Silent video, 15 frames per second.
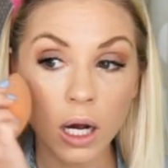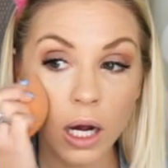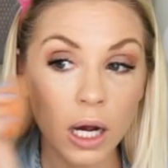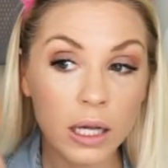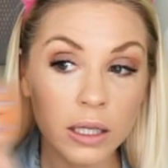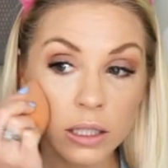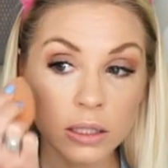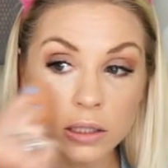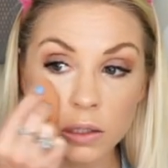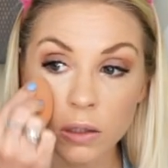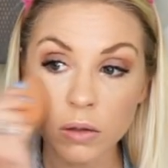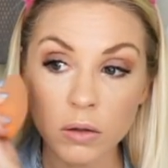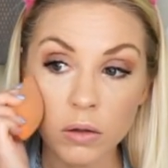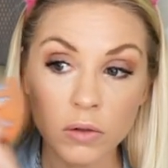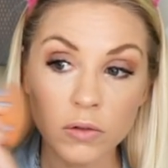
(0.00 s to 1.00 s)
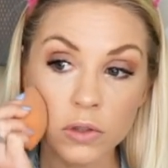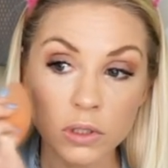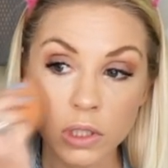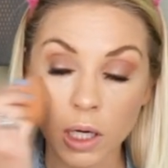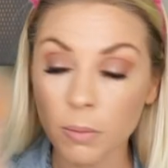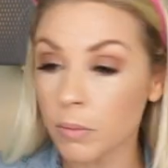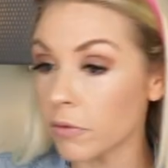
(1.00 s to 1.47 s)
I like to go over
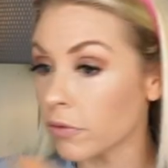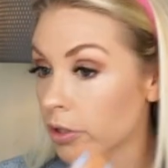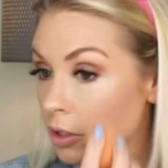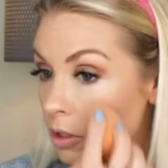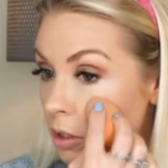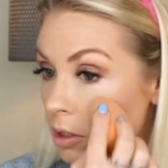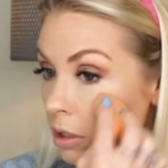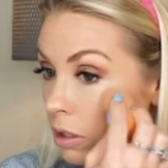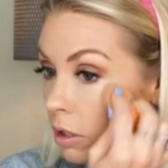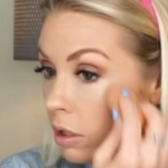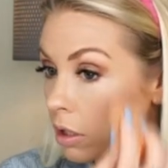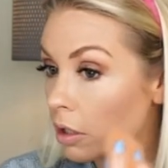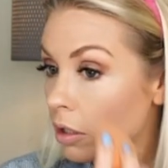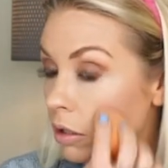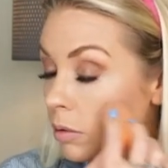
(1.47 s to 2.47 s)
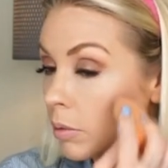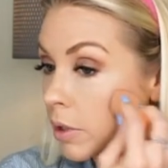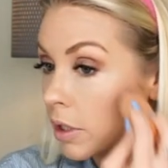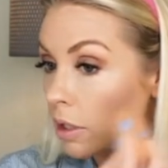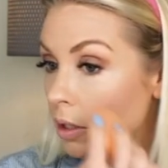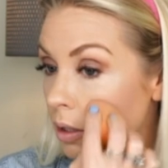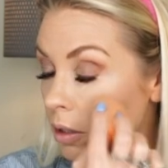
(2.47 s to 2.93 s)
top of it just a little
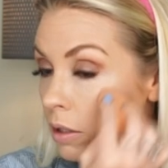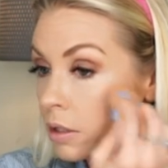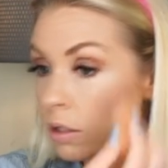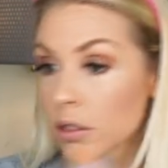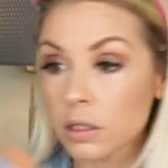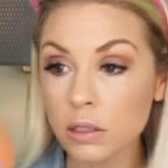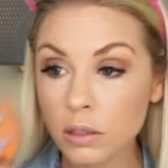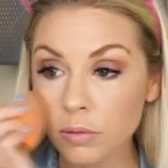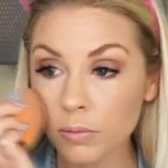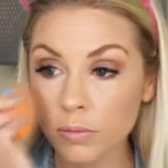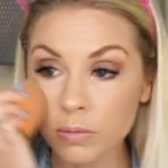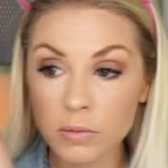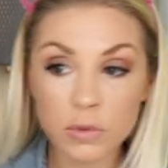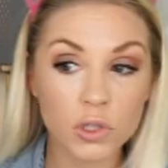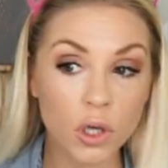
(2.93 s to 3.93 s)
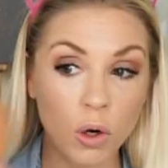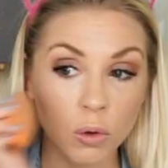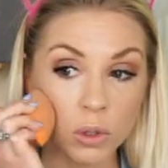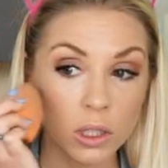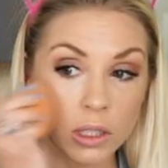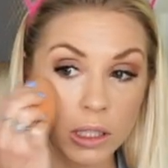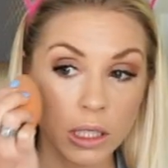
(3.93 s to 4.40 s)
bit,
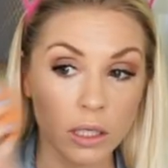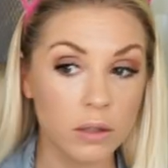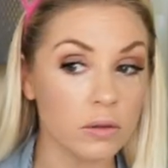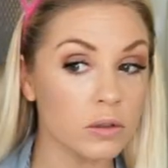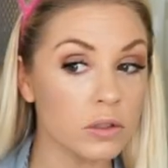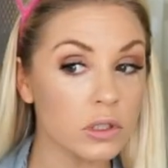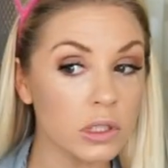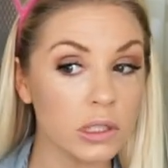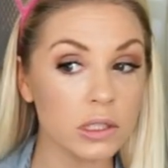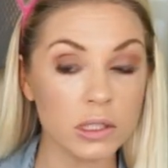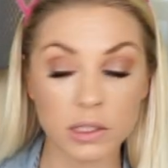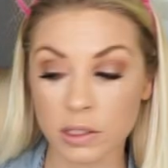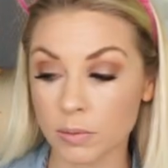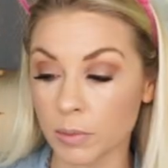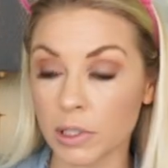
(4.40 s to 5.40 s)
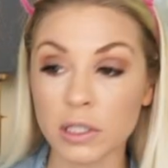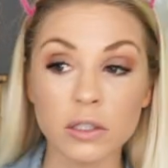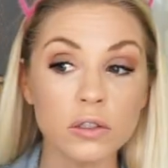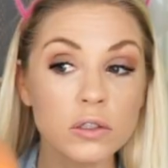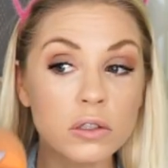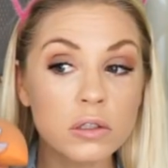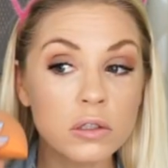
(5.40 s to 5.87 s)
tone it down just a
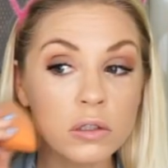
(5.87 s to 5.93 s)
smidge.